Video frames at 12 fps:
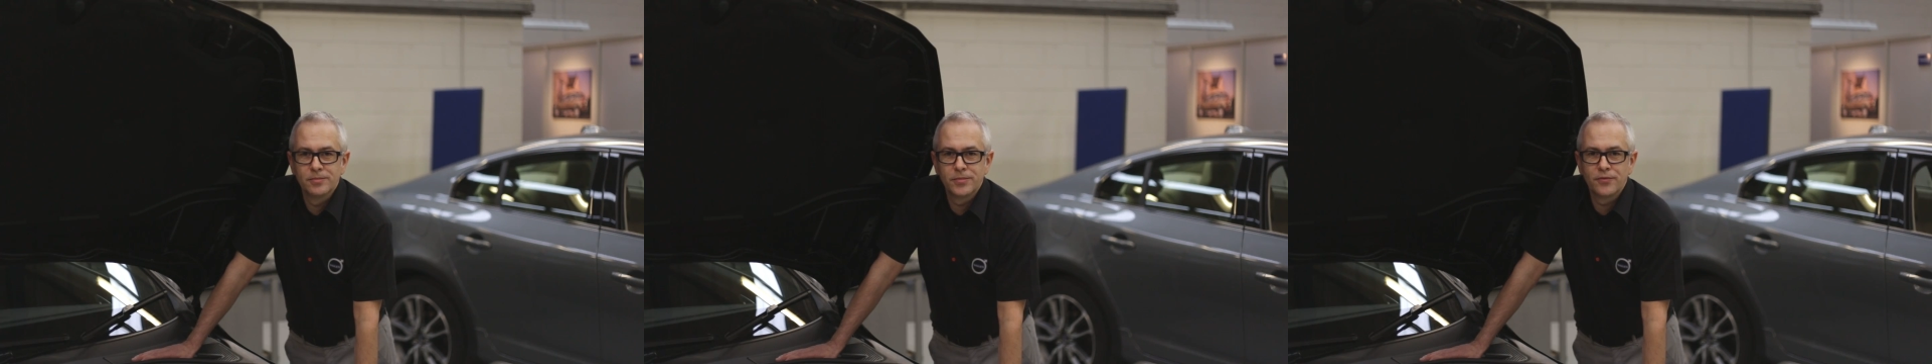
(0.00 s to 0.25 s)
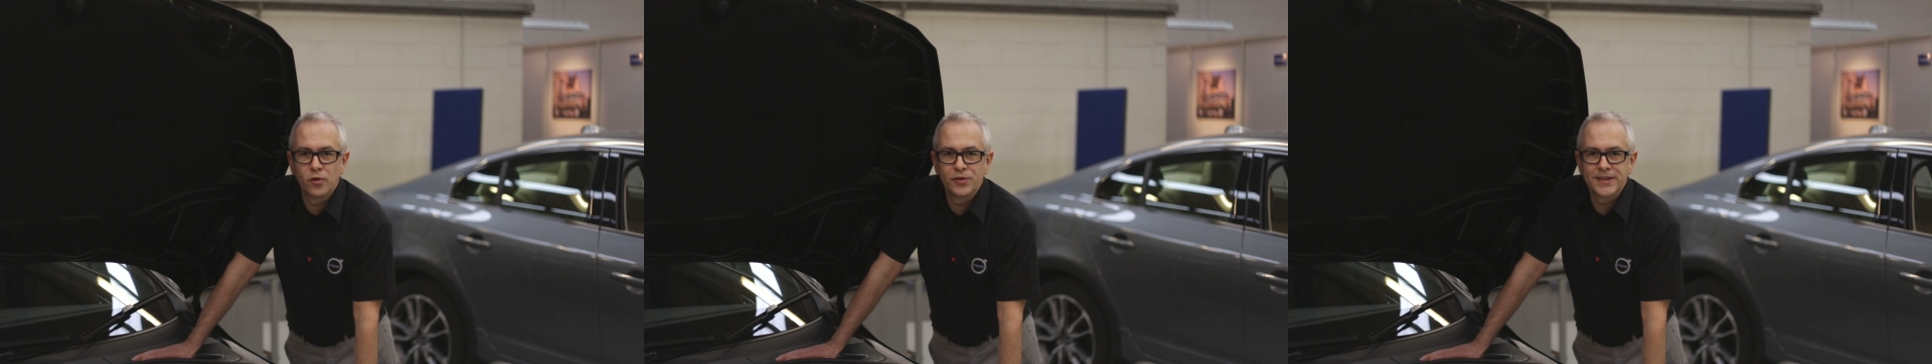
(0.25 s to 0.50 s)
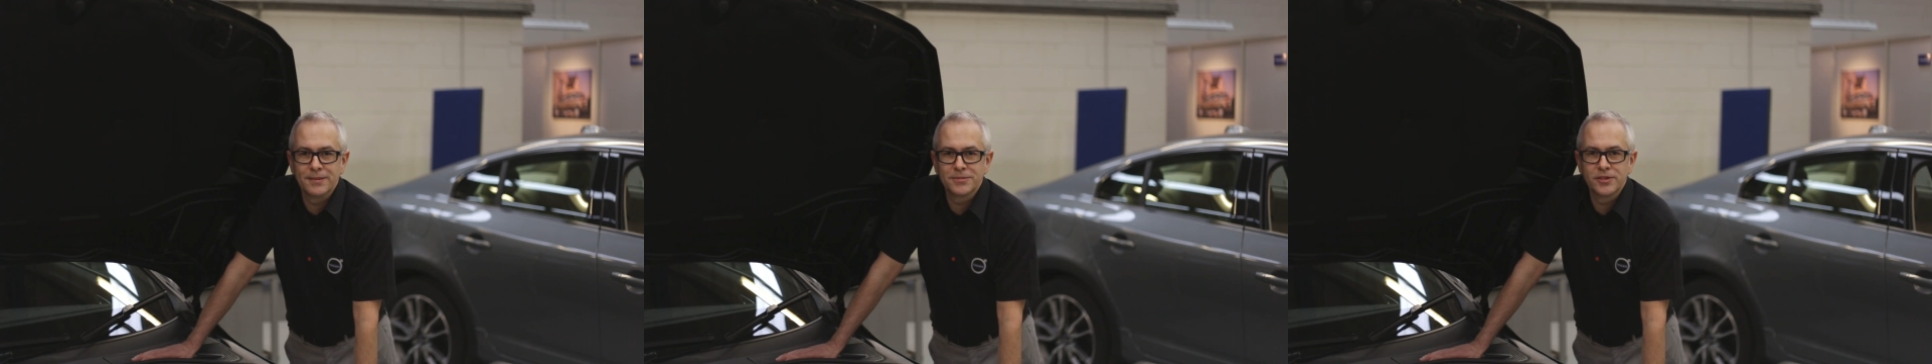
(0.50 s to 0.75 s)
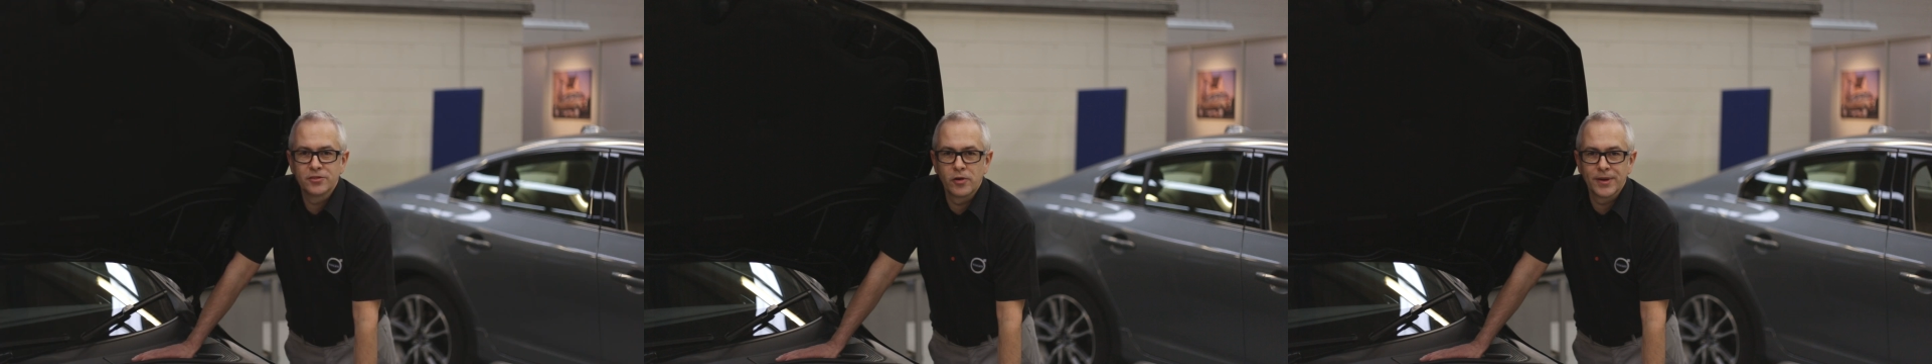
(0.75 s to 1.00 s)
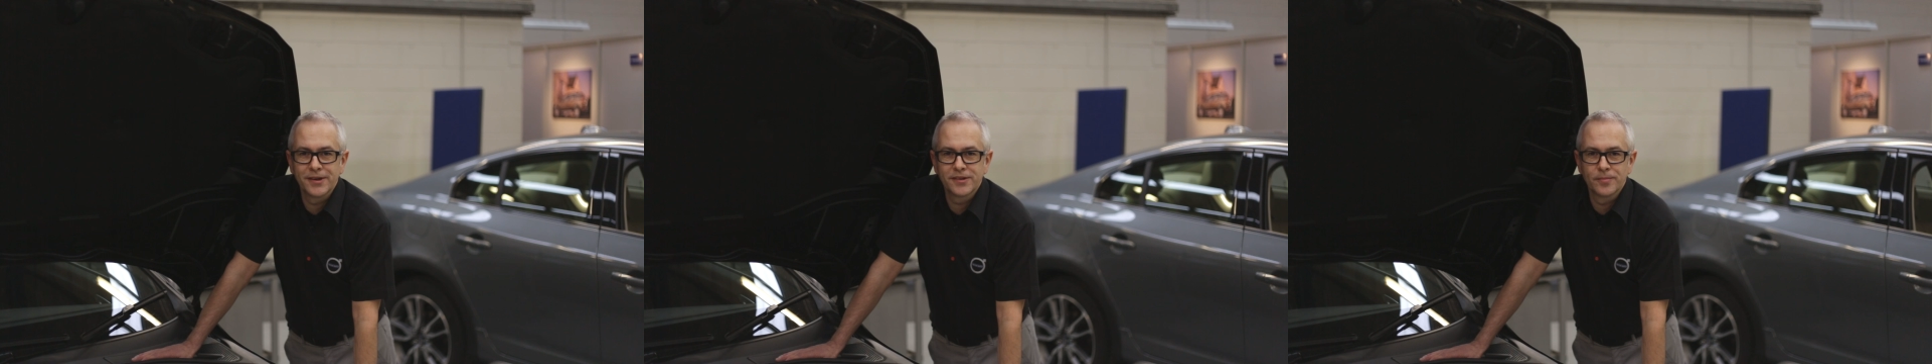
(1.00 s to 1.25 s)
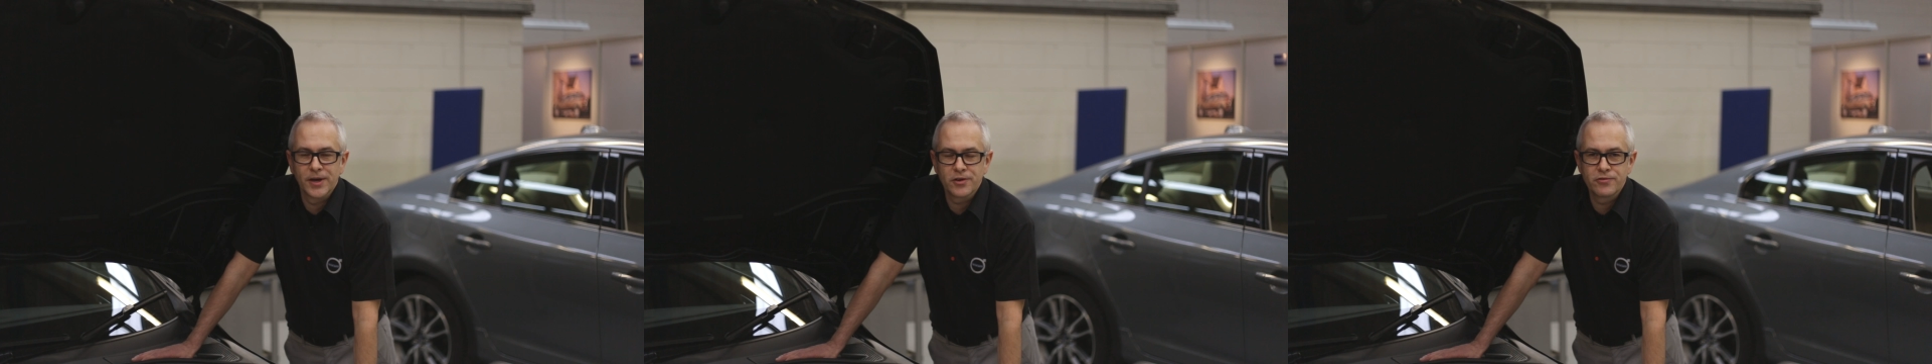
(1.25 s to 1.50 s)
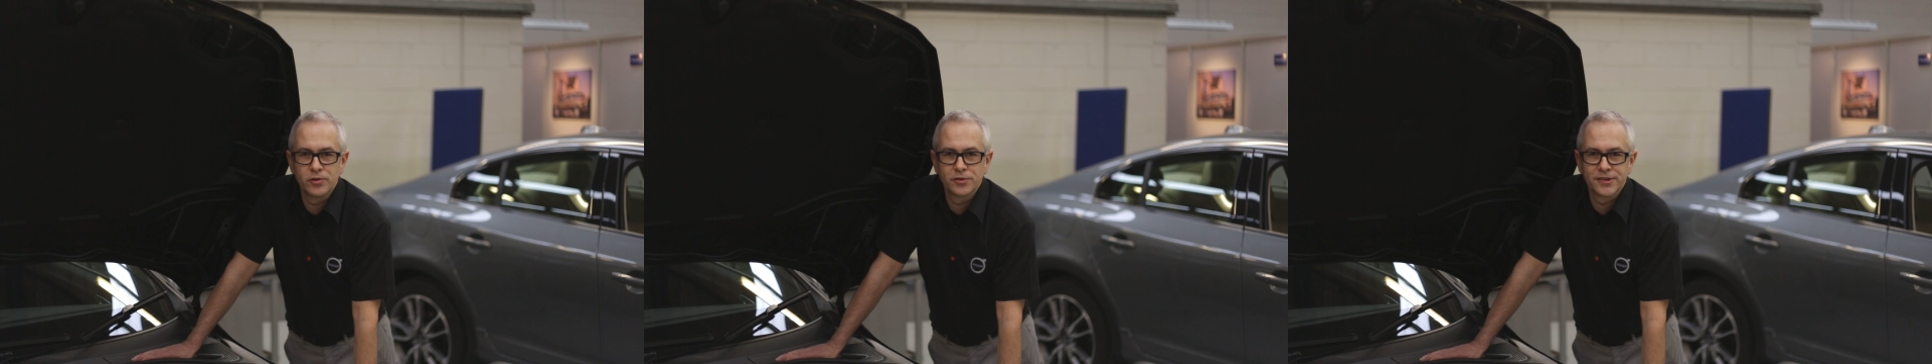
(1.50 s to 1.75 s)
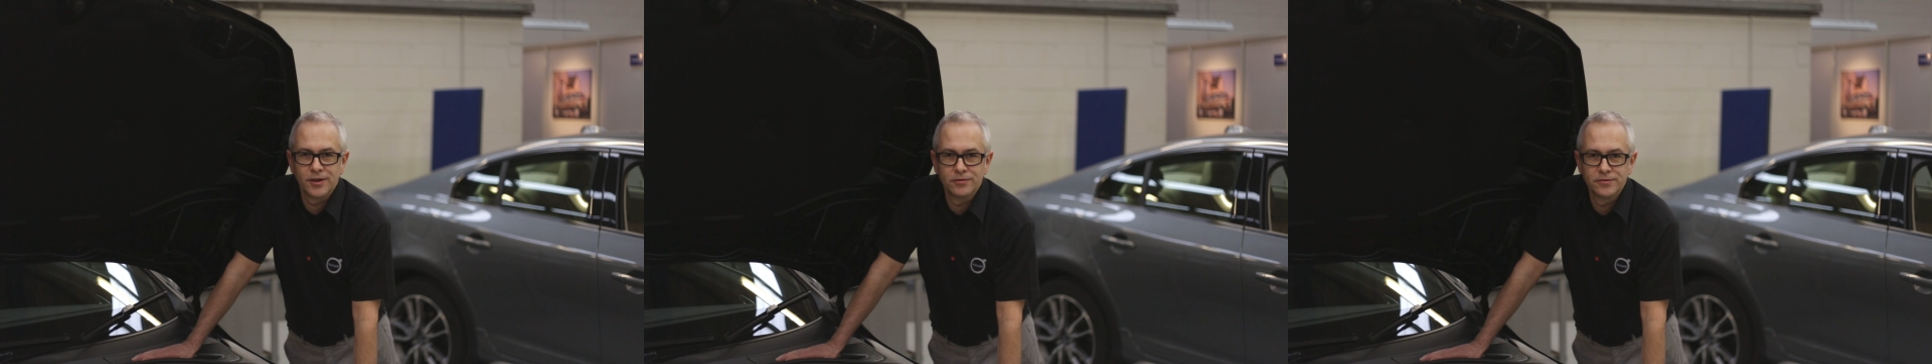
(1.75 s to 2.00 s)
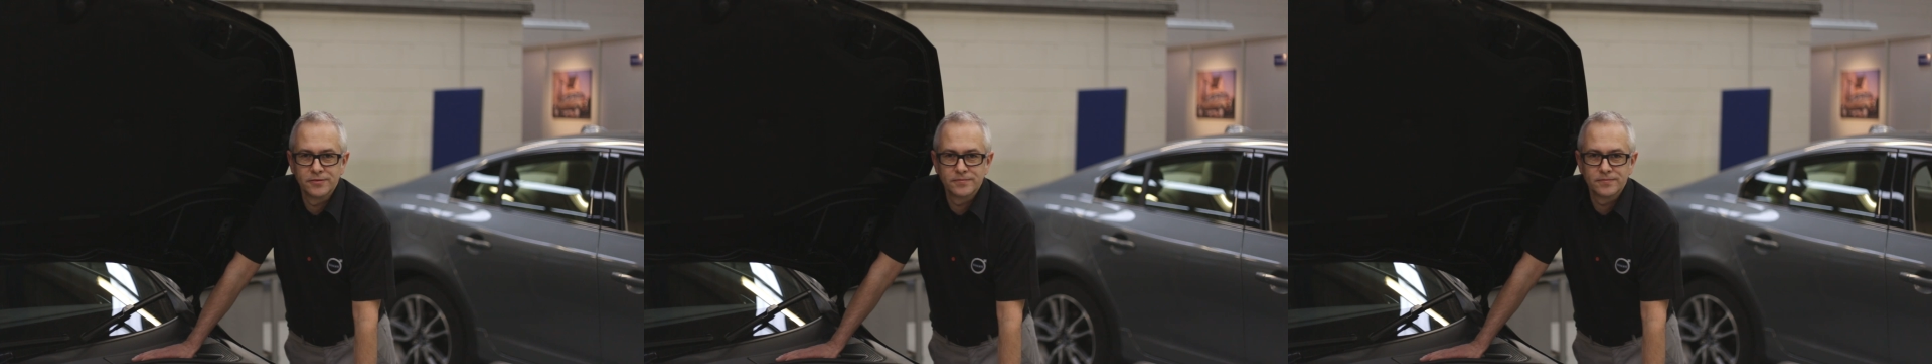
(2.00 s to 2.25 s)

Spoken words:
before attempting to replace the battery yourself.